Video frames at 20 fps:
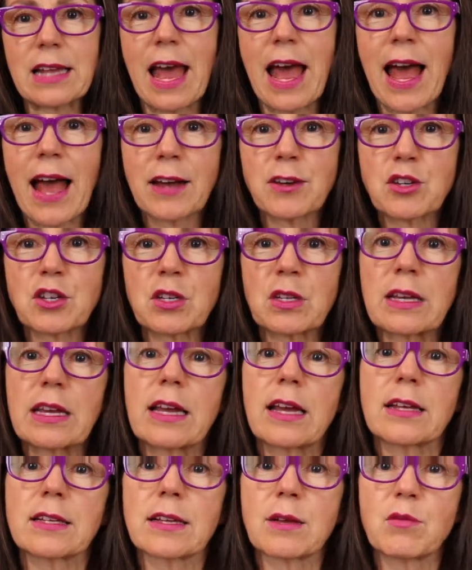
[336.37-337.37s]
Actually,
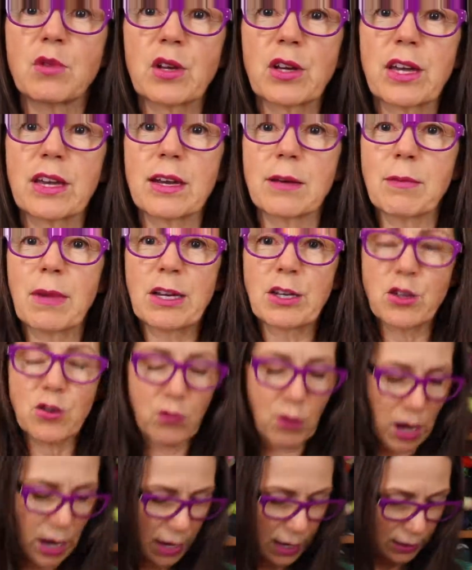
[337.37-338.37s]
as I'm looking at my
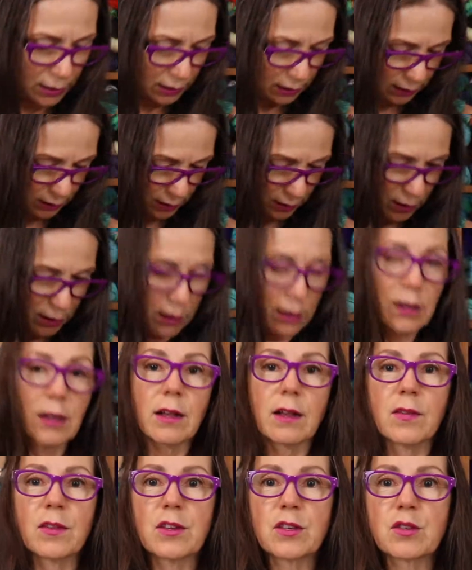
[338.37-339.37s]
dress,
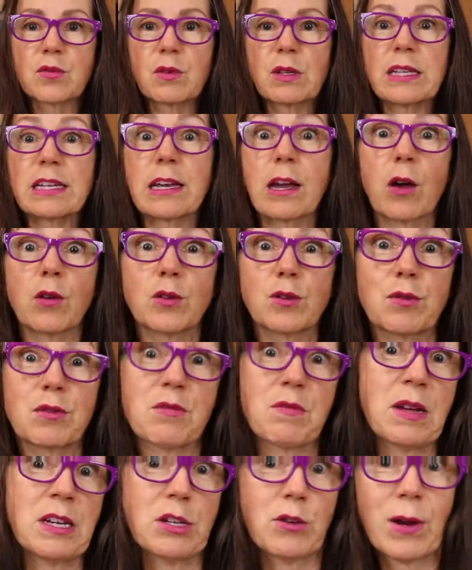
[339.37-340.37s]
this really goes with
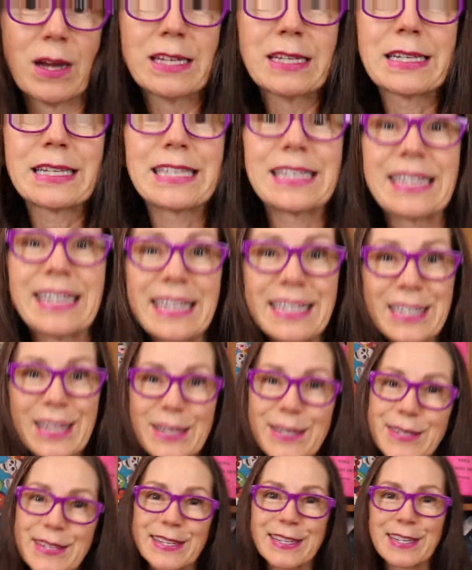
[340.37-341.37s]
my dress today,
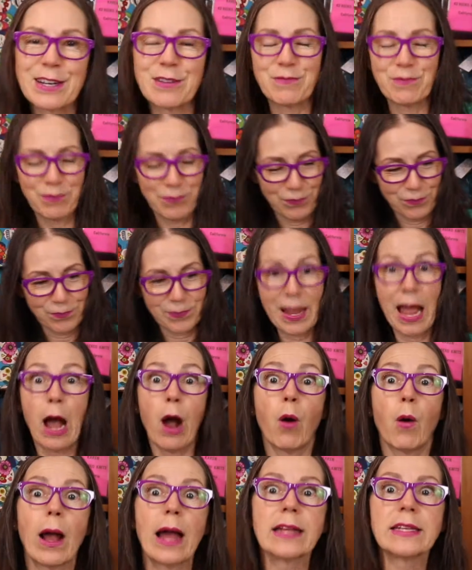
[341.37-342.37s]
doesn't it?
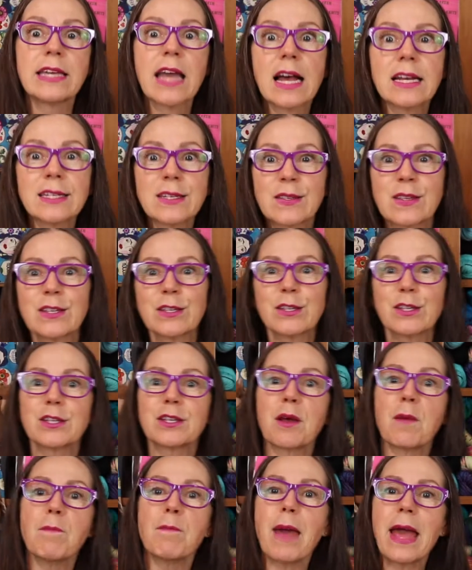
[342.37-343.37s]
Oh, and yes, this is
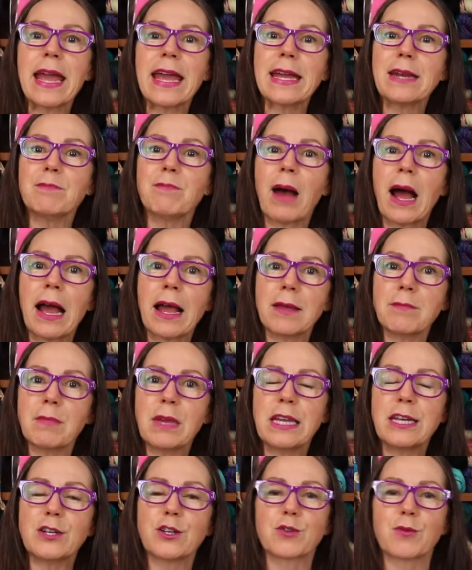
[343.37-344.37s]
a made by
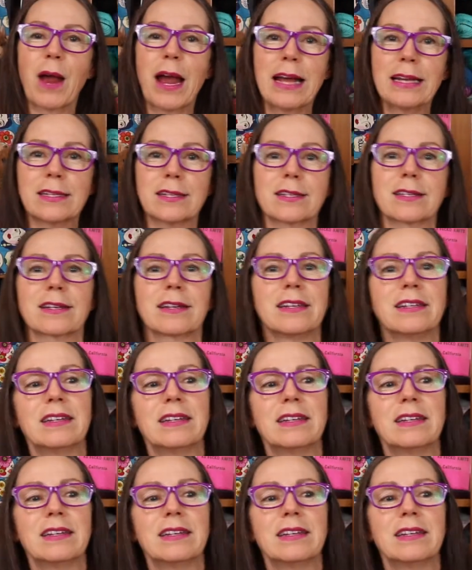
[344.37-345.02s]
me dress.